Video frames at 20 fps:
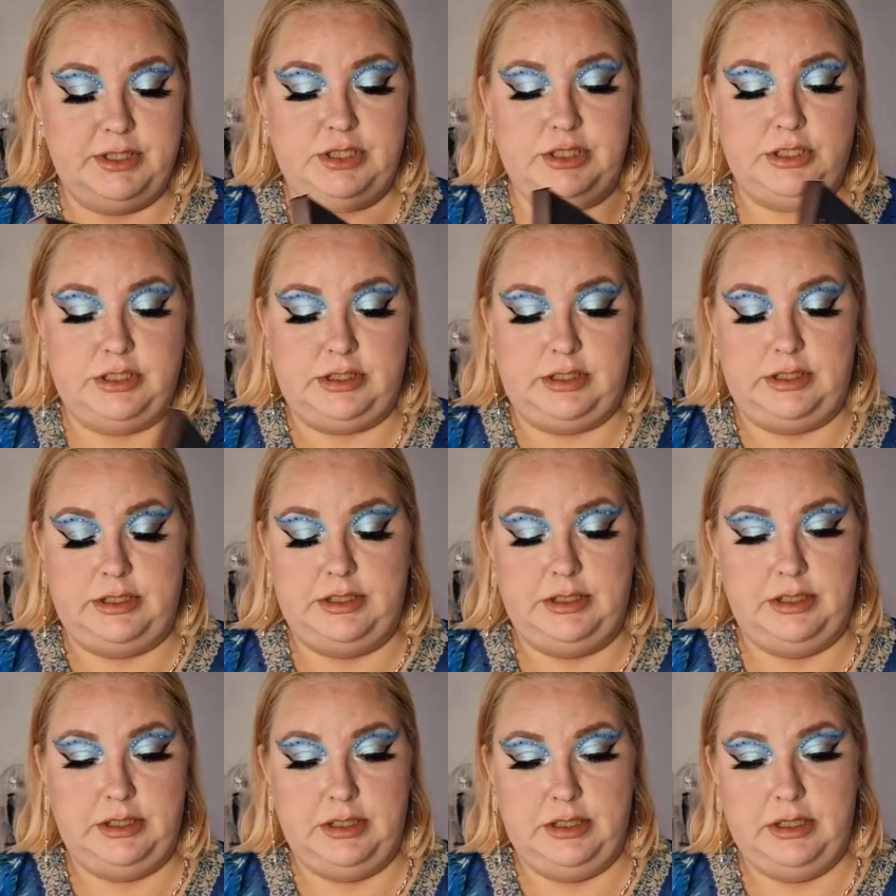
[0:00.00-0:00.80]
just
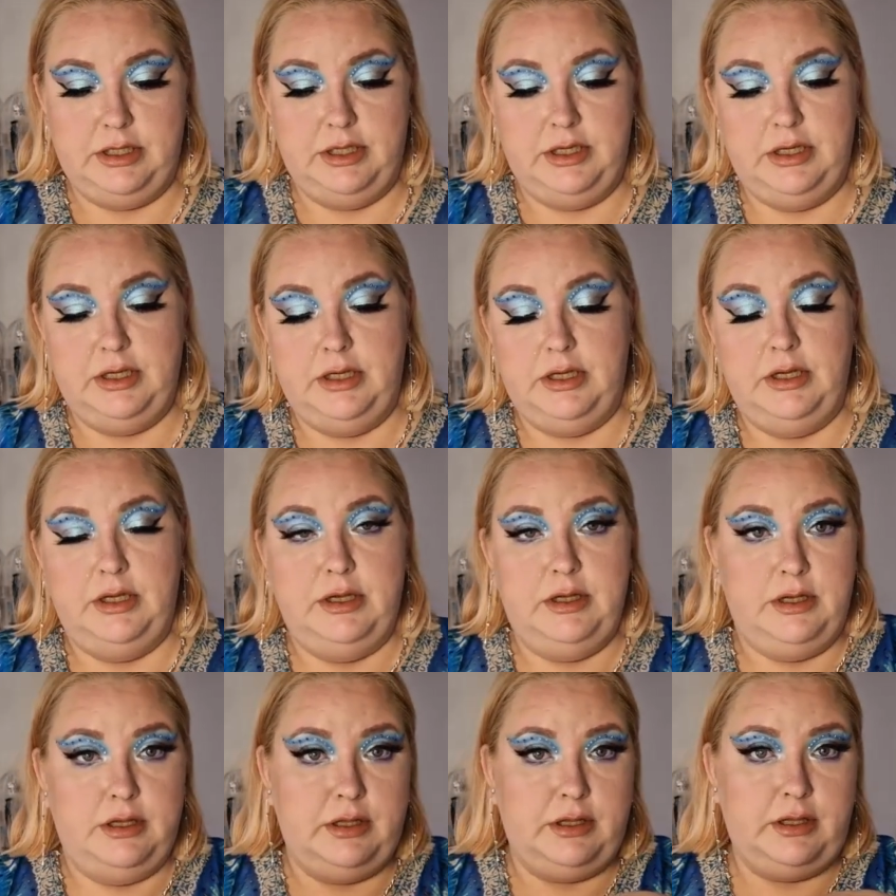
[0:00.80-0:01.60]

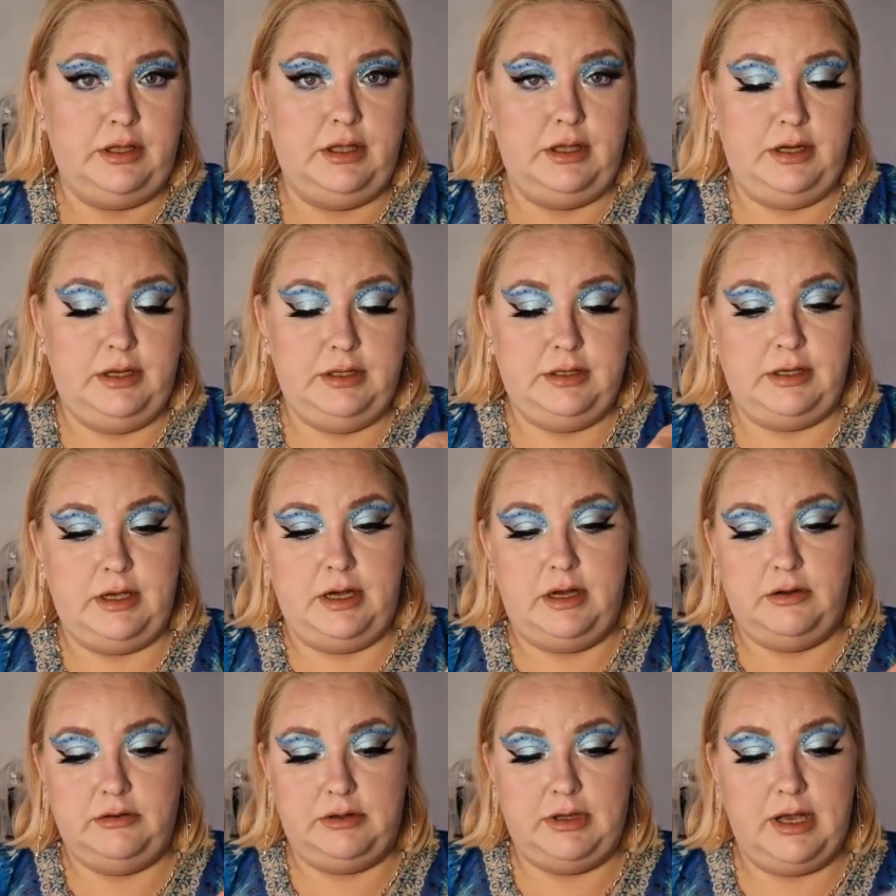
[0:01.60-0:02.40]
get it
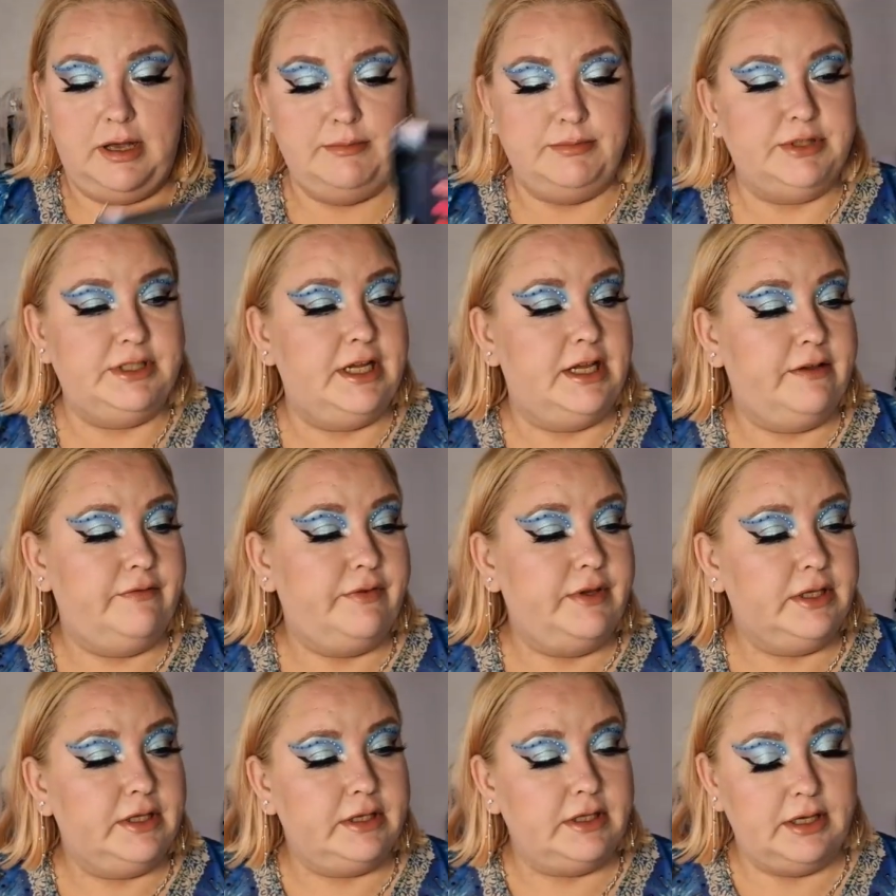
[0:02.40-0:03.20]
out. I'm
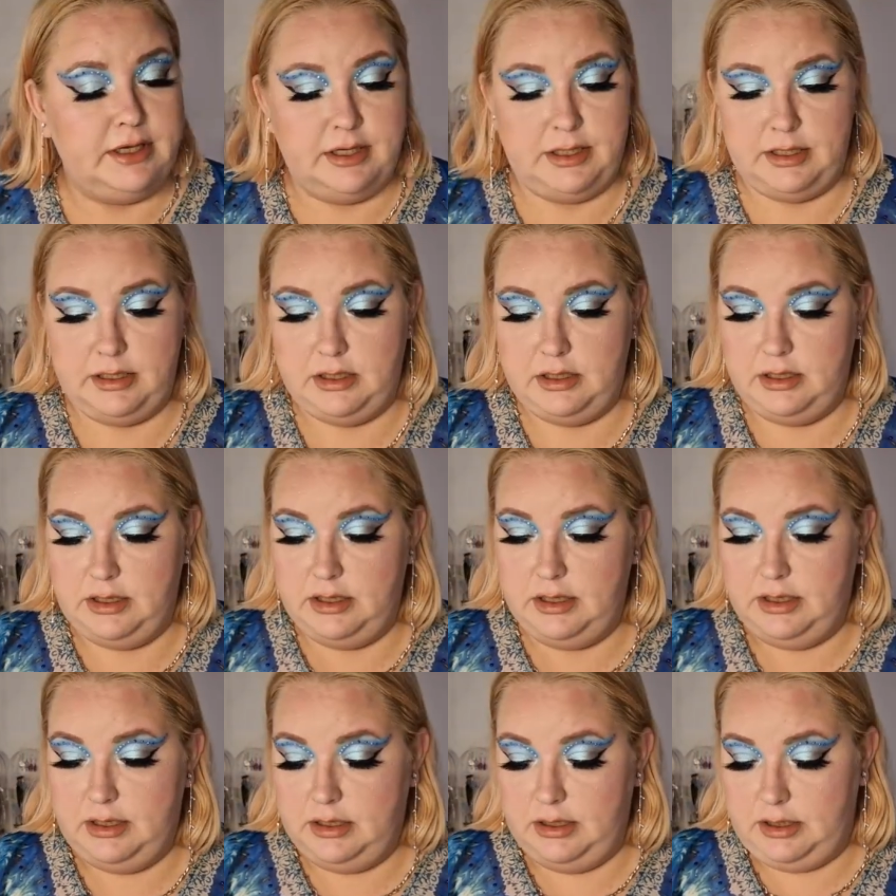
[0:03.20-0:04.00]
saving the
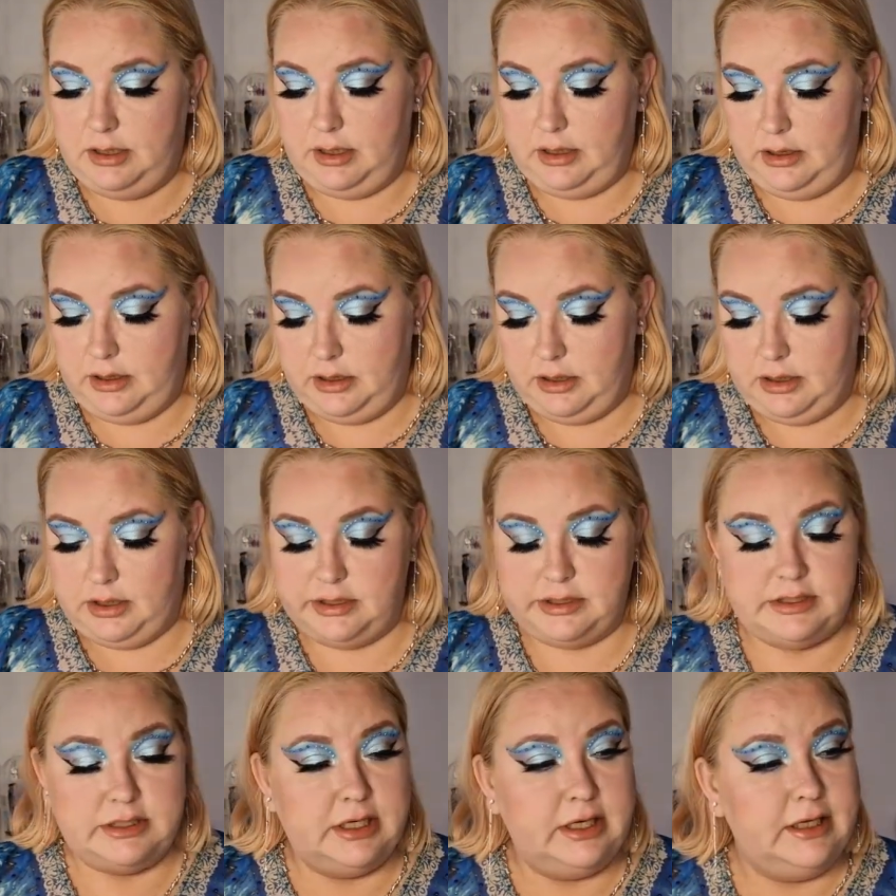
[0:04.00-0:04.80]

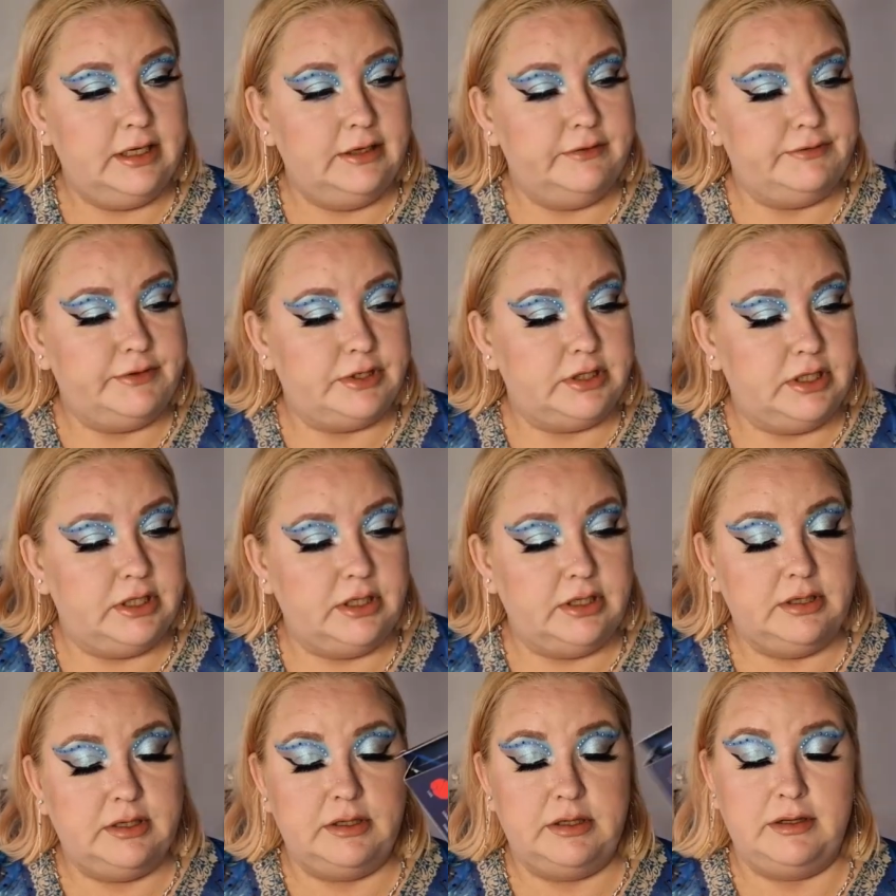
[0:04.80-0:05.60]
sleeves
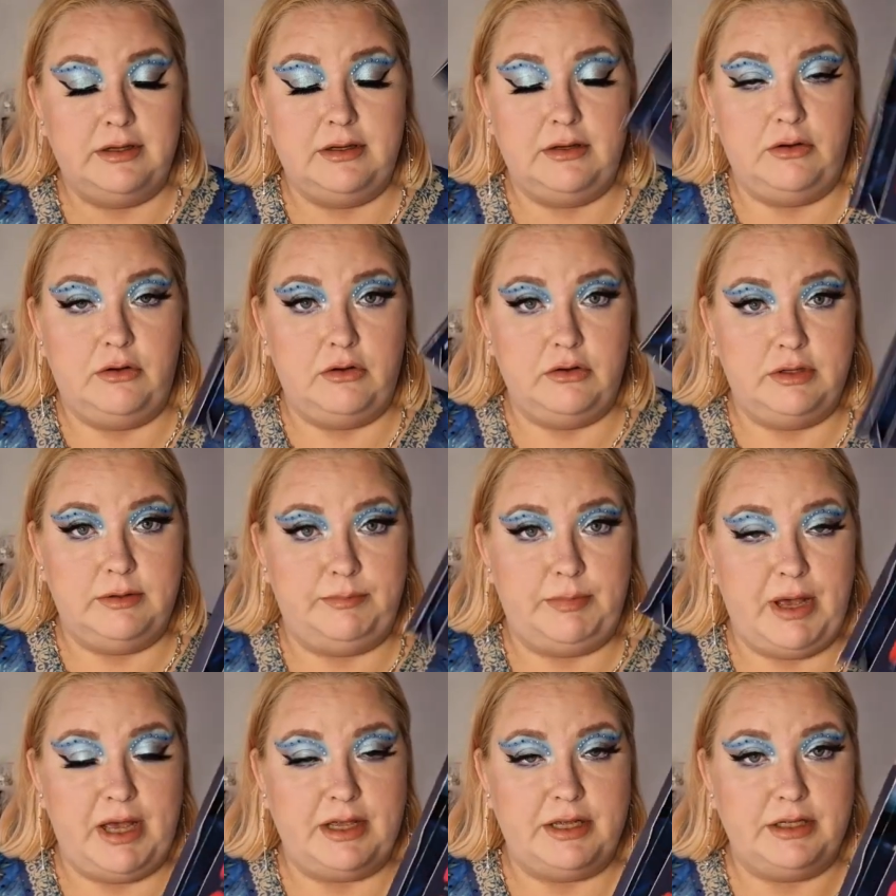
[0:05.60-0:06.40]
or
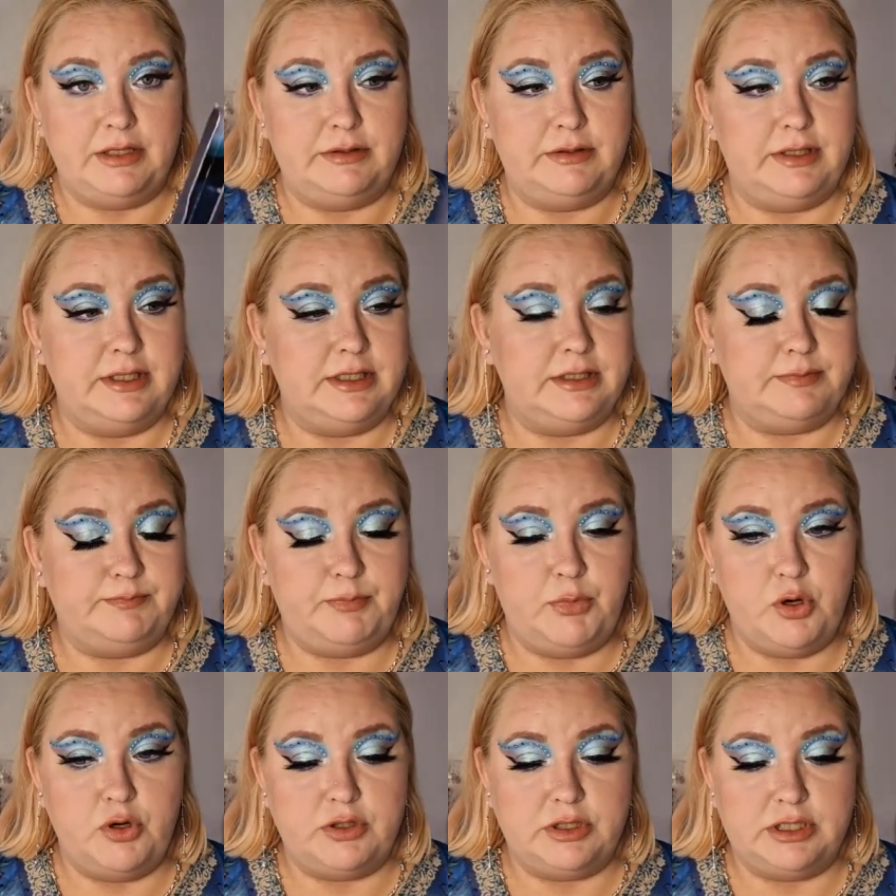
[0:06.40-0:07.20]
these
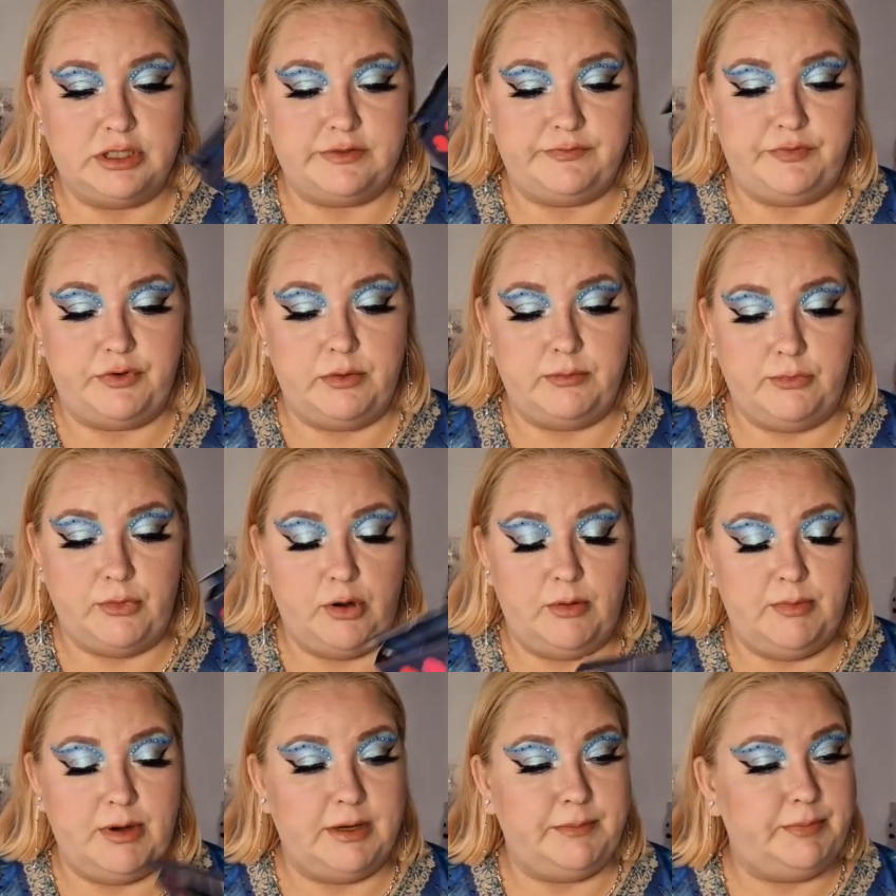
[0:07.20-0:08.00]
boxes from
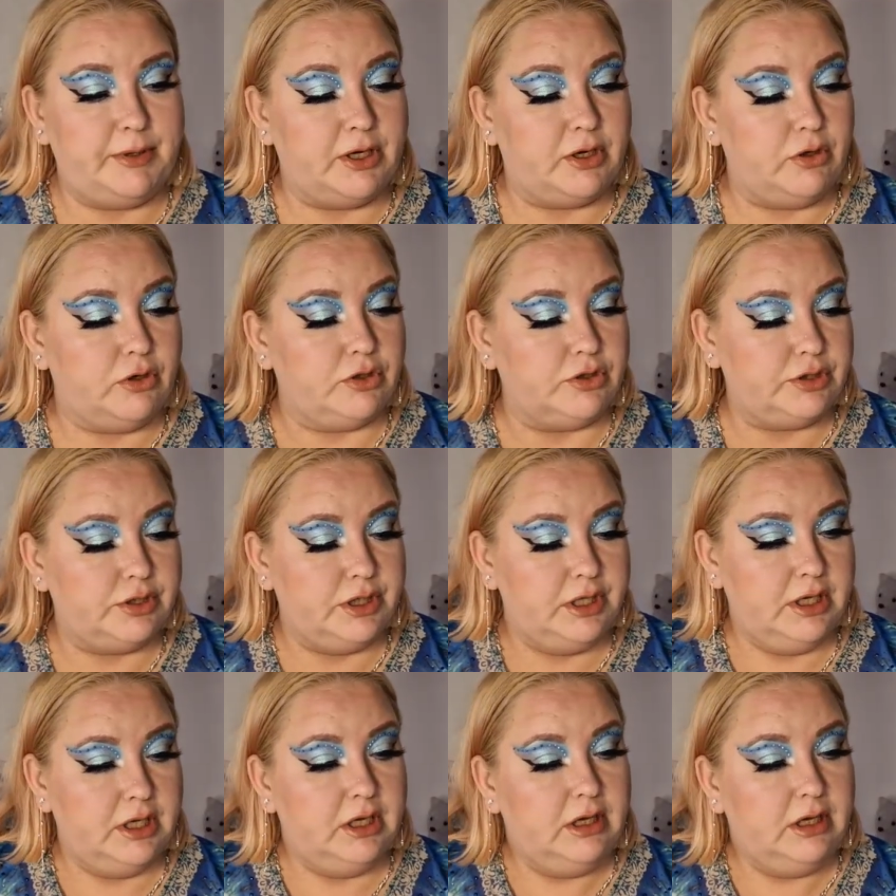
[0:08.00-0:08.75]
NOMAD because